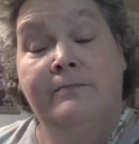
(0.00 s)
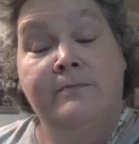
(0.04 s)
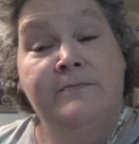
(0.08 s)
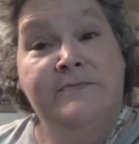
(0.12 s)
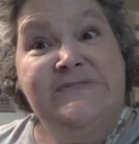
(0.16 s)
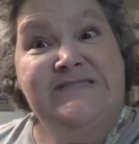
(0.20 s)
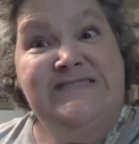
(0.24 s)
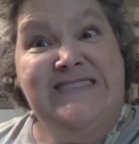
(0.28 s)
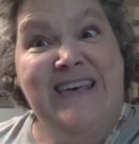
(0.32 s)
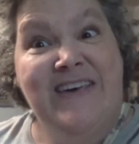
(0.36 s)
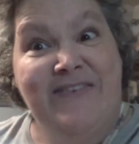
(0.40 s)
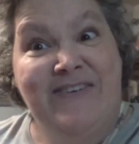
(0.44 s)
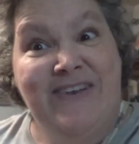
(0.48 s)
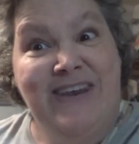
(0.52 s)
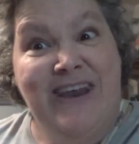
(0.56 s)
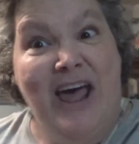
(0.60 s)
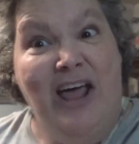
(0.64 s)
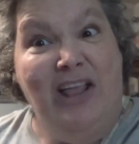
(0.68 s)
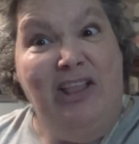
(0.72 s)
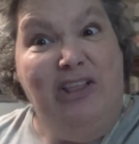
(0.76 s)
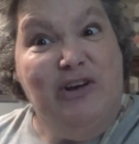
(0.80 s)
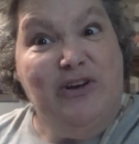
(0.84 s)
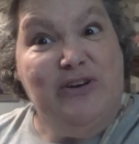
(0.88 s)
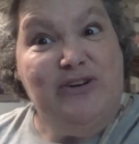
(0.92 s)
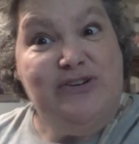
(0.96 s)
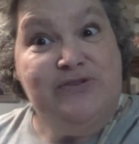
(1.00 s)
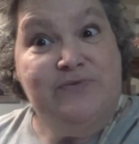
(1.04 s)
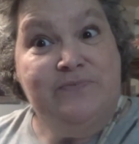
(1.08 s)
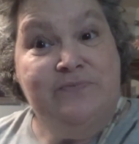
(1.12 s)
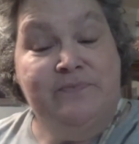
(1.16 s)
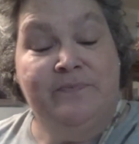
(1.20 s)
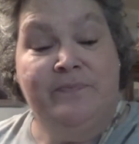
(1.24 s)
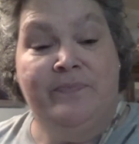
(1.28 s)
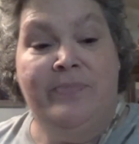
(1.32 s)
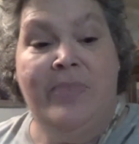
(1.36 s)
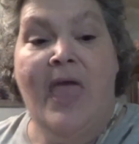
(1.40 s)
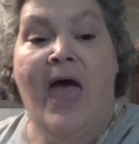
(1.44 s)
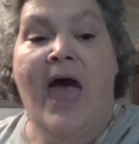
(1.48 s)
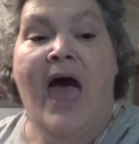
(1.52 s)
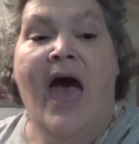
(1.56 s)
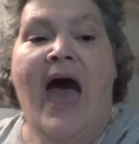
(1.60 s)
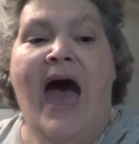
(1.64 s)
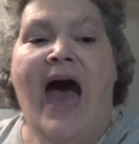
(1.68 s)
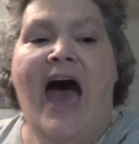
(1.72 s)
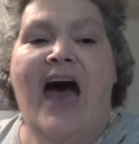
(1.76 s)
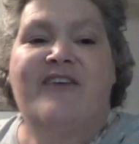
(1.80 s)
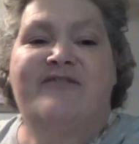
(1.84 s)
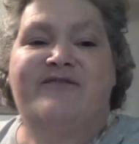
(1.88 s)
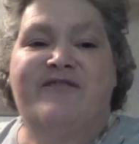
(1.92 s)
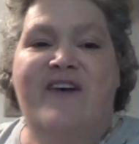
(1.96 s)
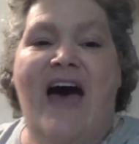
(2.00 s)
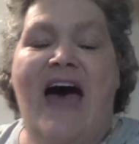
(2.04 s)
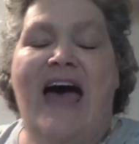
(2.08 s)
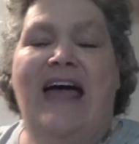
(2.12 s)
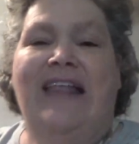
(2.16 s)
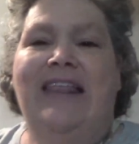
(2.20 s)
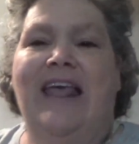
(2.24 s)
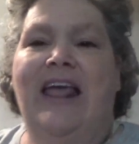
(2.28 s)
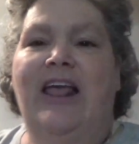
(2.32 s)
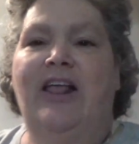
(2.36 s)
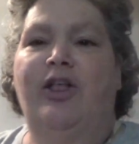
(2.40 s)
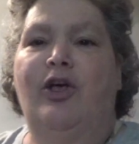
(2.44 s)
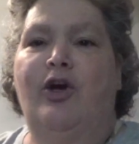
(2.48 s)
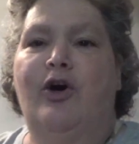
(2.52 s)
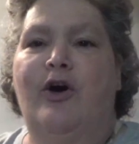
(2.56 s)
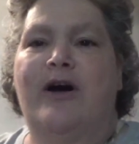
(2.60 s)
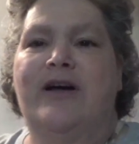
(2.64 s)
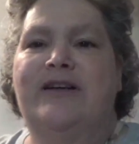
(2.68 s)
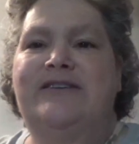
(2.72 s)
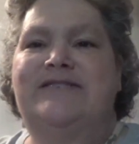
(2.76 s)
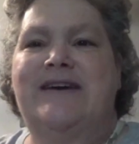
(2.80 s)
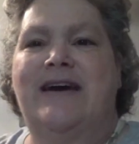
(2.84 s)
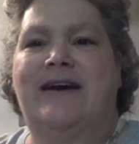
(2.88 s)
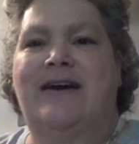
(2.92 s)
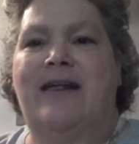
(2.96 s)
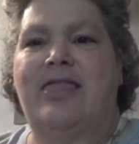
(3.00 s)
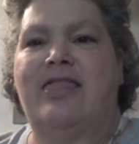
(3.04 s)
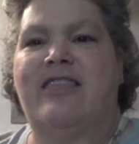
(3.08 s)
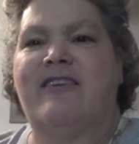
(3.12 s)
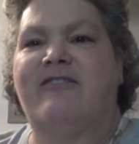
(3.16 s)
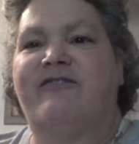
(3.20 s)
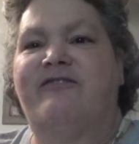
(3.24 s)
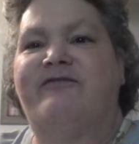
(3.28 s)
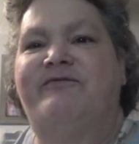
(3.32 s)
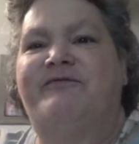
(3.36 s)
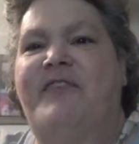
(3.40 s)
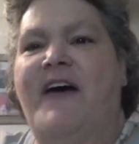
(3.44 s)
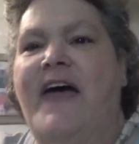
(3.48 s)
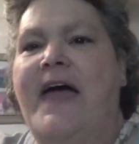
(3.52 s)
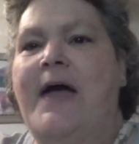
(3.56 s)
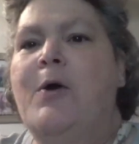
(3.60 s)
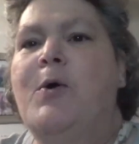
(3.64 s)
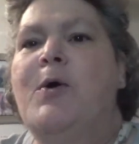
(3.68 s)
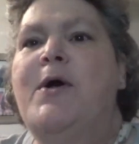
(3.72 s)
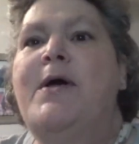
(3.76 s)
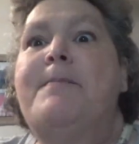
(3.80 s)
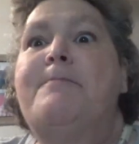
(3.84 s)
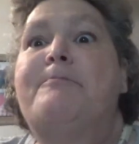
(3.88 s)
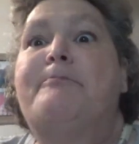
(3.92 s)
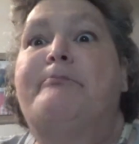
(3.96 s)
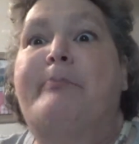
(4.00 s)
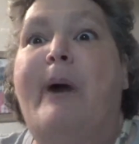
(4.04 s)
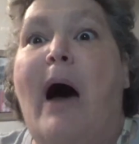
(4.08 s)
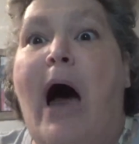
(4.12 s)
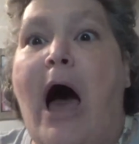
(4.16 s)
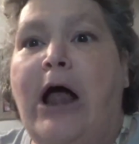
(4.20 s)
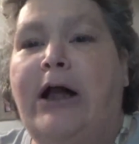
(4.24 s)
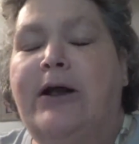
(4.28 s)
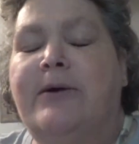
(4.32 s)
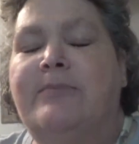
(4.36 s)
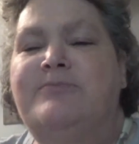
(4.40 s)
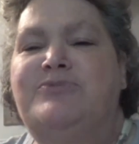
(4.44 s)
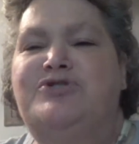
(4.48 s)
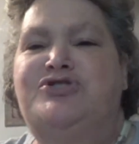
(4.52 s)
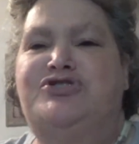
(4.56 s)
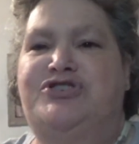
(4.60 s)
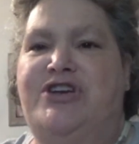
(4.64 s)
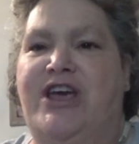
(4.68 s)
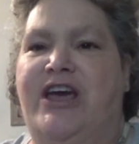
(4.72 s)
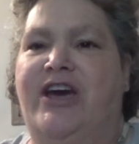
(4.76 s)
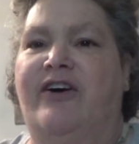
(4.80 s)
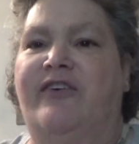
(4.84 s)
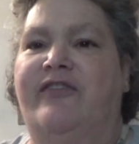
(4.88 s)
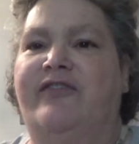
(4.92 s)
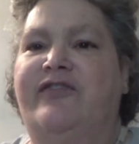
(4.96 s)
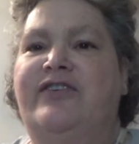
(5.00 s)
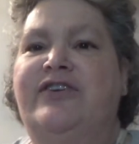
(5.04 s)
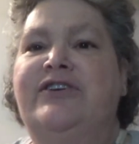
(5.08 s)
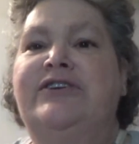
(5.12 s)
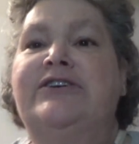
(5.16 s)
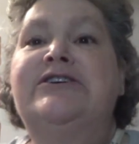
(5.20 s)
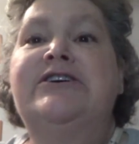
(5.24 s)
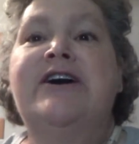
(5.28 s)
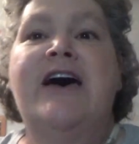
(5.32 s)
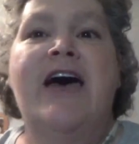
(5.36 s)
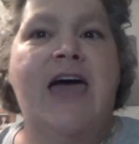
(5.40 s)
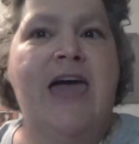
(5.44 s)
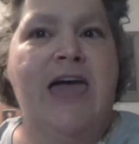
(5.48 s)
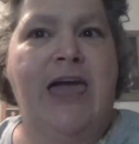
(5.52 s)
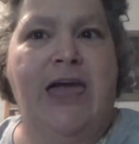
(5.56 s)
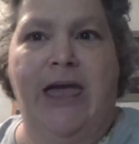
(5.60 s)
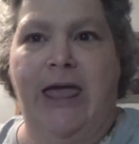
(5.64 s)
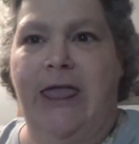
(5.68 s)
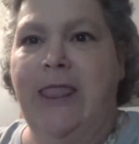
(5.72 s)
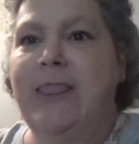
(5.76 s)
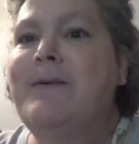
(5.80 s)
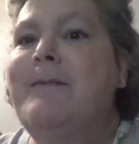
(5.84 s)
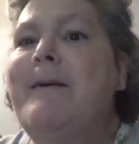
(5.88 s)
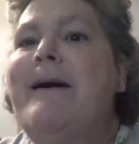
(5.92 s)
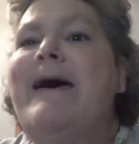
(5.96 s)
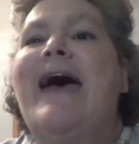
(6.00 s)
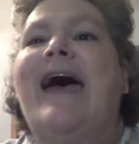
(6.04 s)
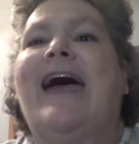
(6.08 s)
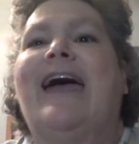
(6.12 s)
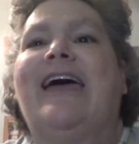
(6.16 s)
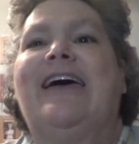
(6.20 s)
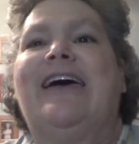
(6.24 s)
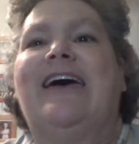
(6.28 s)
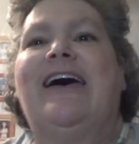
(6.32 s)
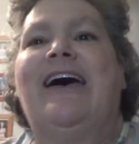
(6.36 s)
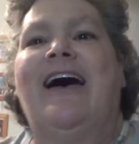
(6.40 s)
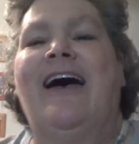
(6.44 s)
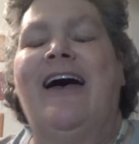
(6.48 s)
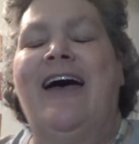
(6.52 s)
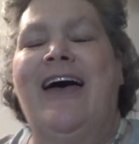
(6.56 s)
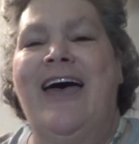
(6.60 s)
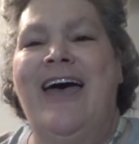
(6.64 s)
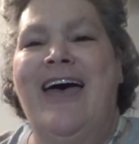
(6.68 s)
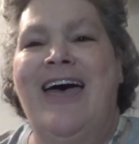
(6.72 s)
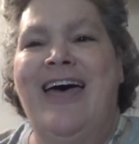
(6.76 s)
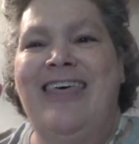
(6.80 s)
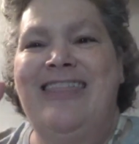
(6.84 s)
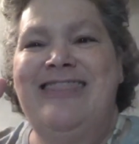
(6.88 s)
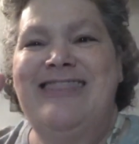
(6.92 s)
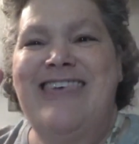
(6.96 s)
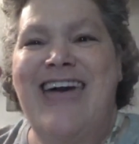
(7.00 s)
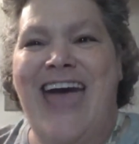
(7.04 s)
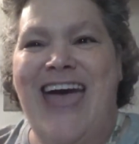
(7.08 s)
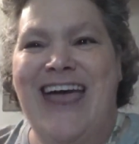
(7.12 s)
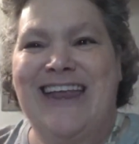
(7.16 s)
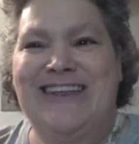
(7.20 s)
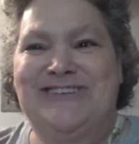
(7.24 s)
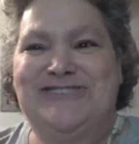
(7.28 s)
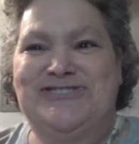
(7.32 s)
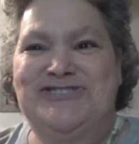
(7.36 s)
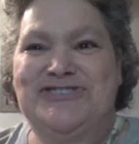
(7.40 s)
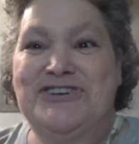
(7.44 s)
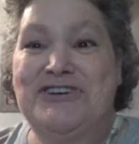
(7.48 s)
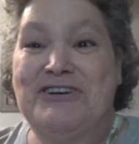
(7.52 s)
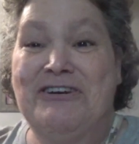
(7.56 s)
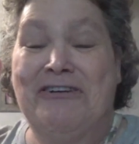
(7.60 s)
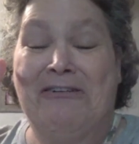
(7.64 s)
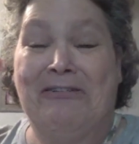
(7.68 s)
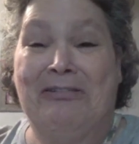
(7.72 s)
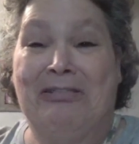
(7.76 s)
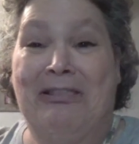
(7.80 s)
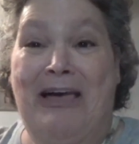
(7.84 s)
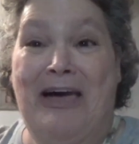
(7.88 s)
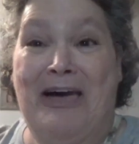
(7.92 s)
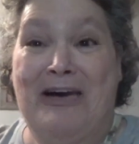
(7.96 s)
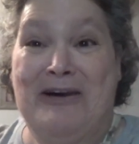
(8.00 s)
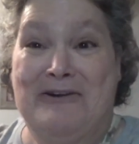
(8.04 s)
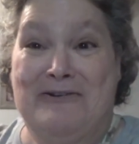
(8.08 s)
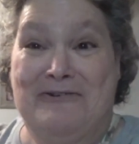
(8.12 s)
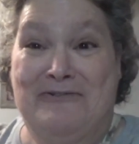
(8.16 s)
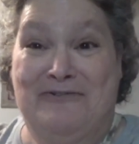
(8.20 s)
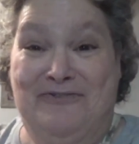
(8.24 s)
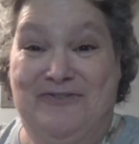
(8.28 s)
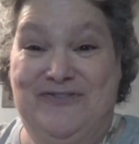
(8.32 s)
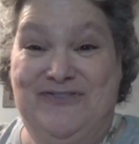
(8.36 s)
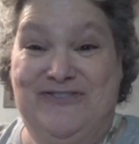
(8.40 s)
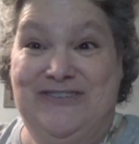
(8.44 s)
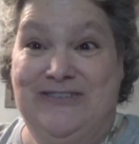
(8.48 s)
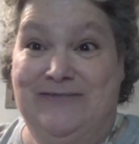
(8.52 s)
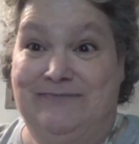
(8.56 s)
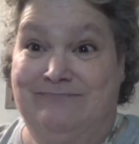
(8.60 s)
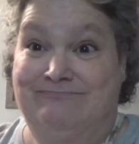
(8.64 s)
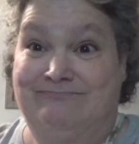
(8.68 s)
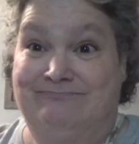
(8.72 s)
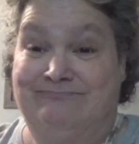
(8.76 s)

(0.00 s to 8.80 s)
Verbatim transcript: seven dollars. I finally looked down at the very bottom shelf in the back. They had two loaves